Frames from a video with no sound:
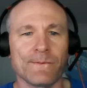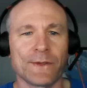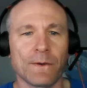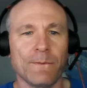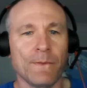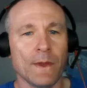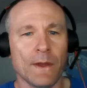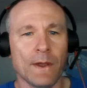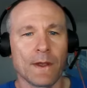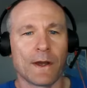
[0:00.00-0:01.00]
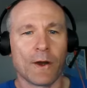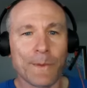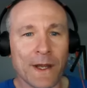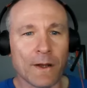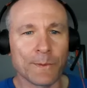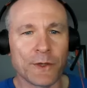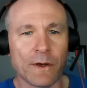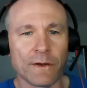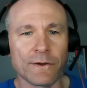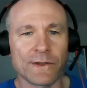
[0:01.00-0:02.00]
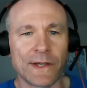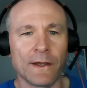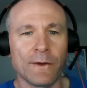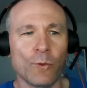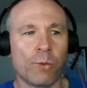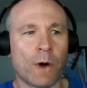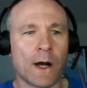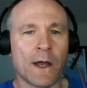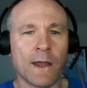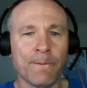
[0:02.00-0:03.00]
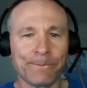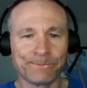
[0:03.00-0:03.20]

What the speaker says: So I hope that helps you understand why